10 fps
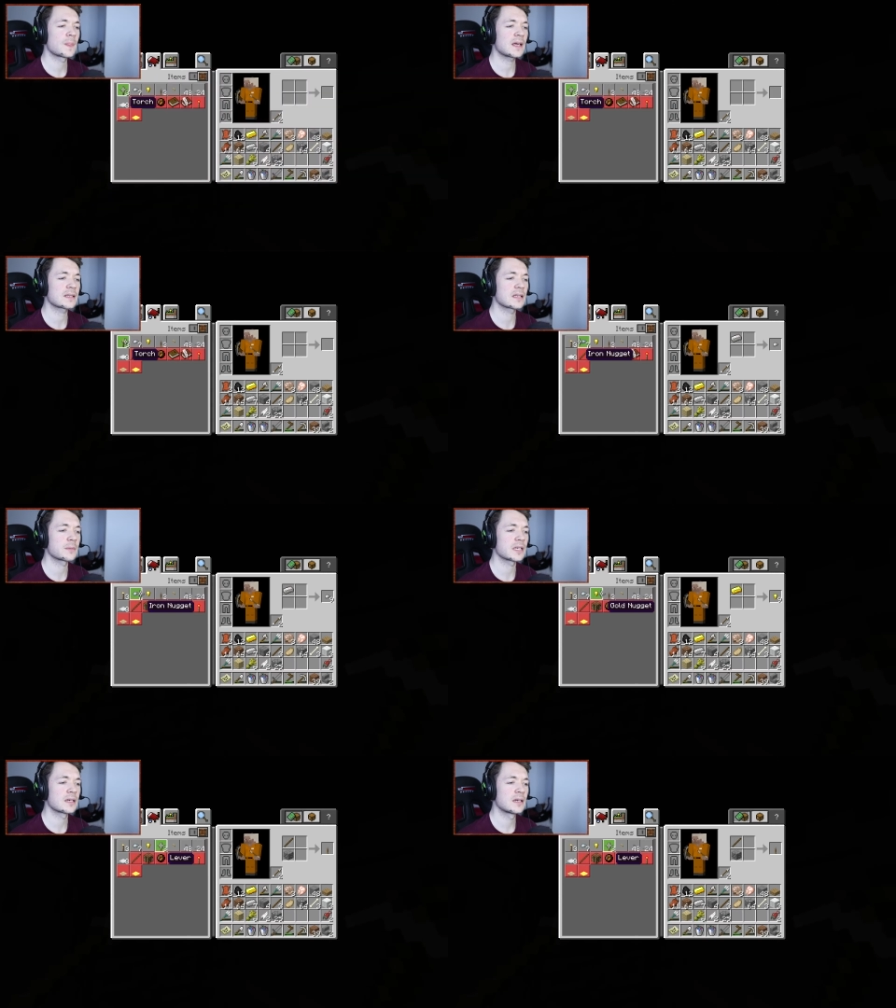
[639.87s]
That's going to
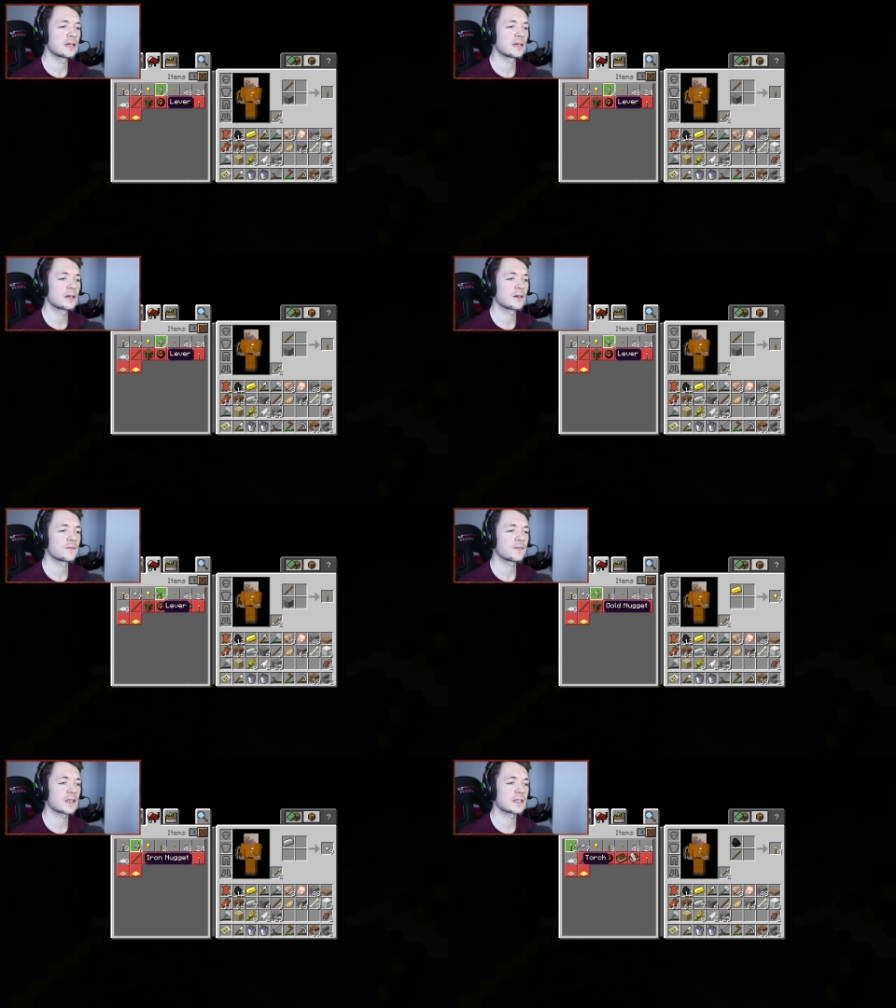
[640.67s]
be a
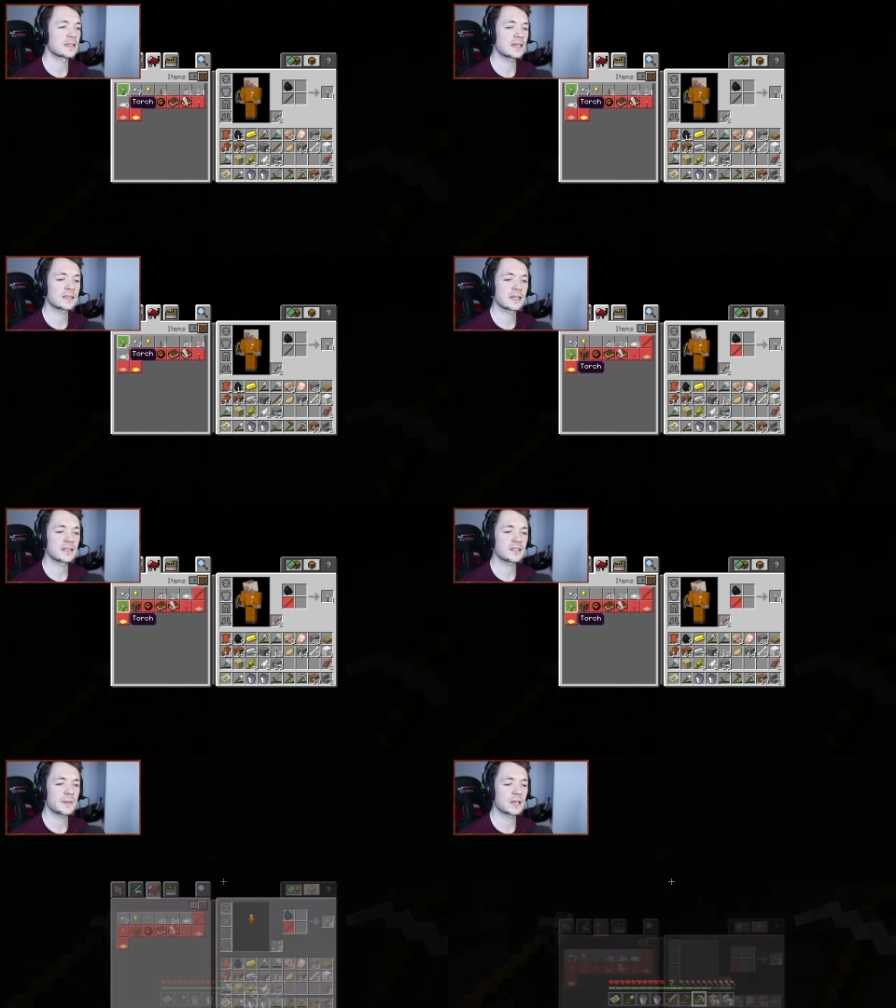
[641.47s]
fun day, isn't it?
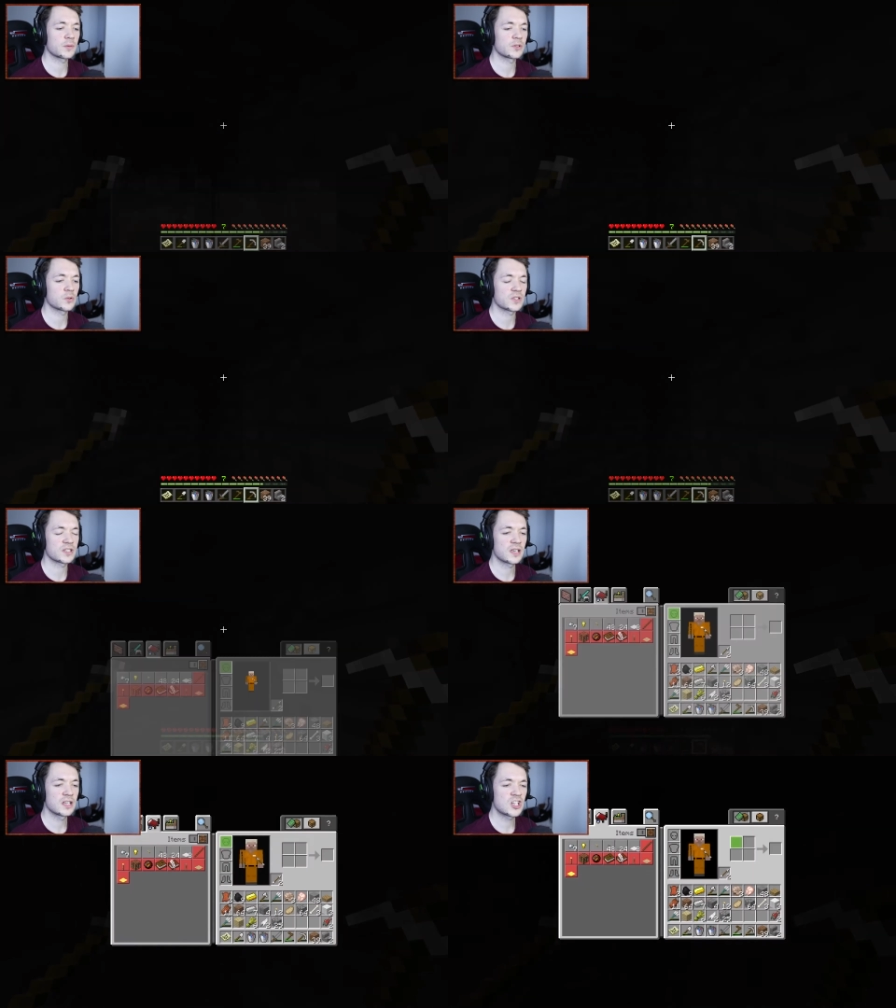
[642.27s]
Just make all the
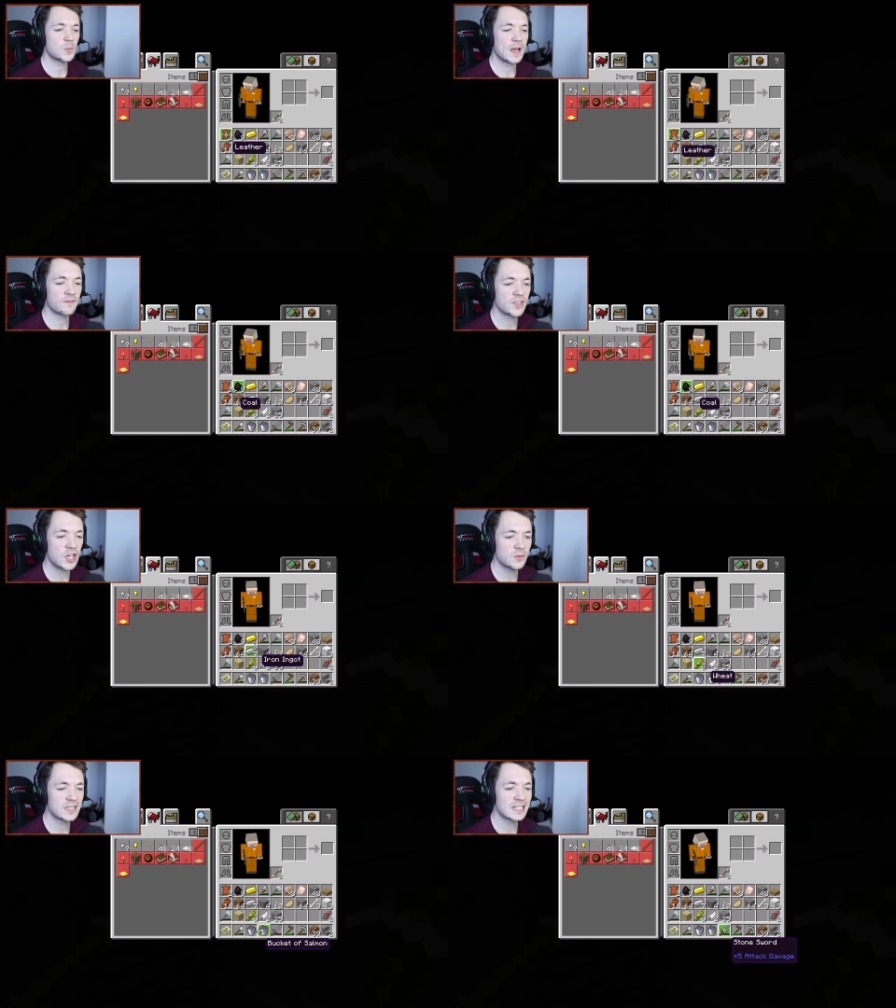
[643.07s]
torches. Twelve of
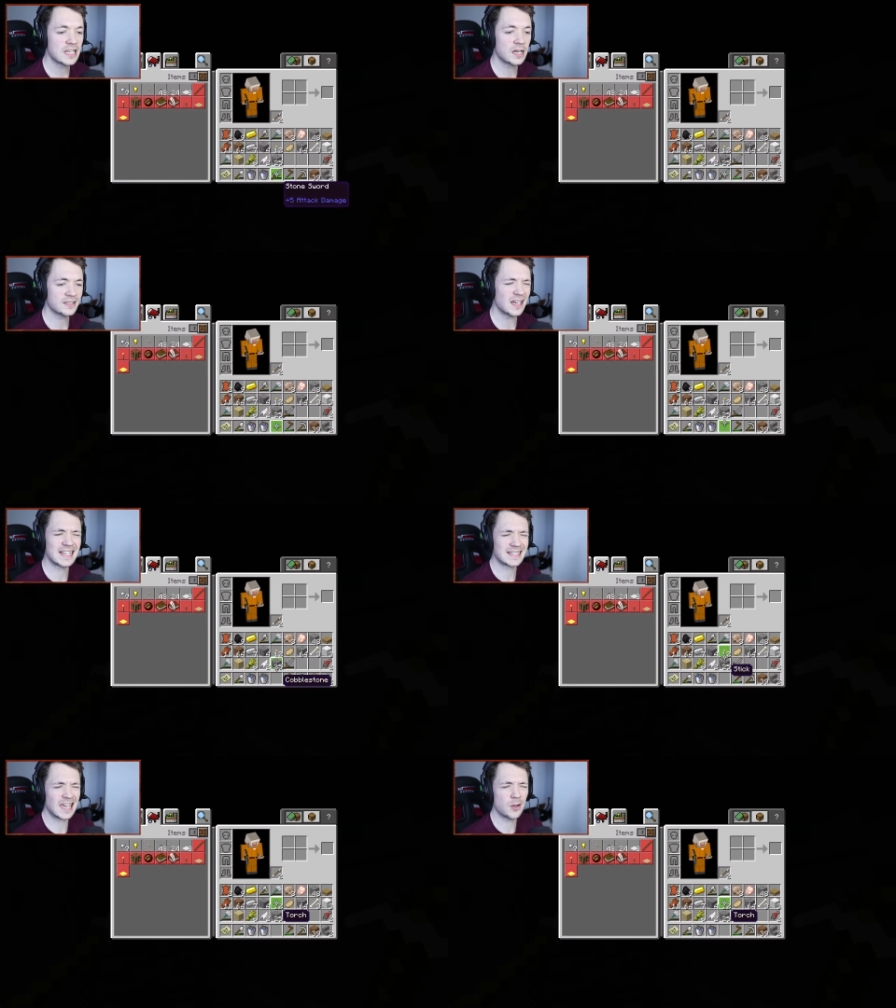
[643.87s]
those in the darkness. I
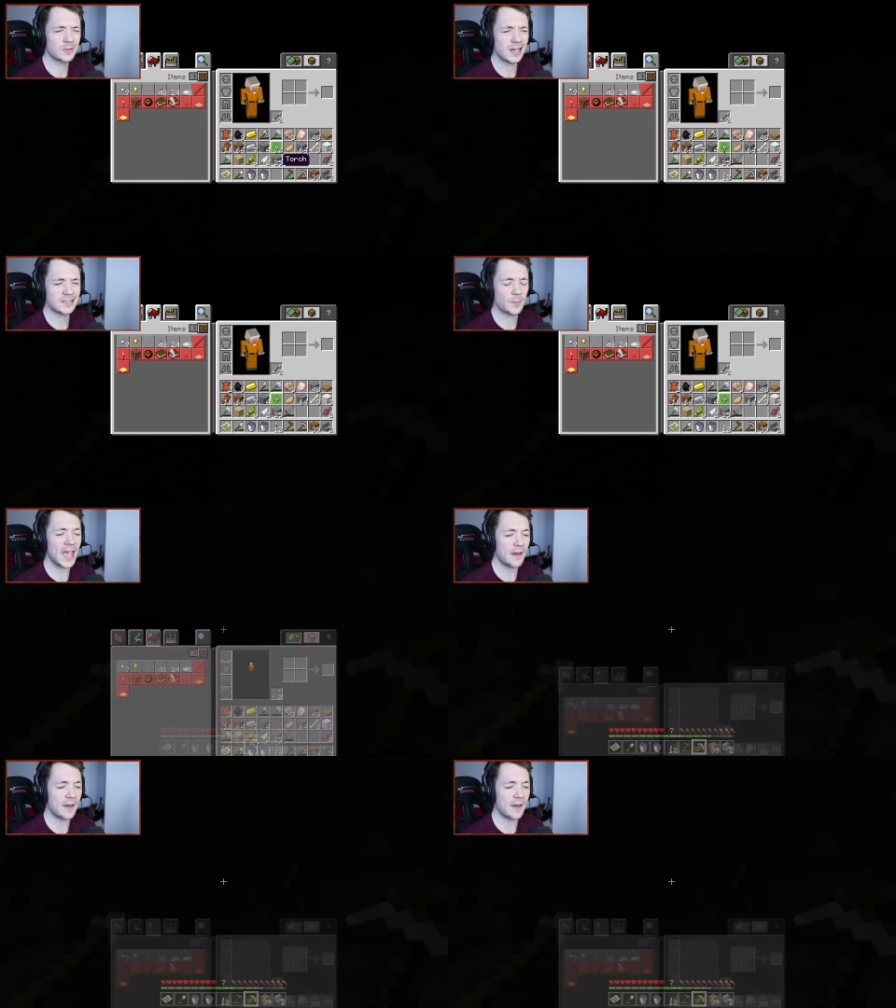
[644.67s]
need to go. Guys, I hope you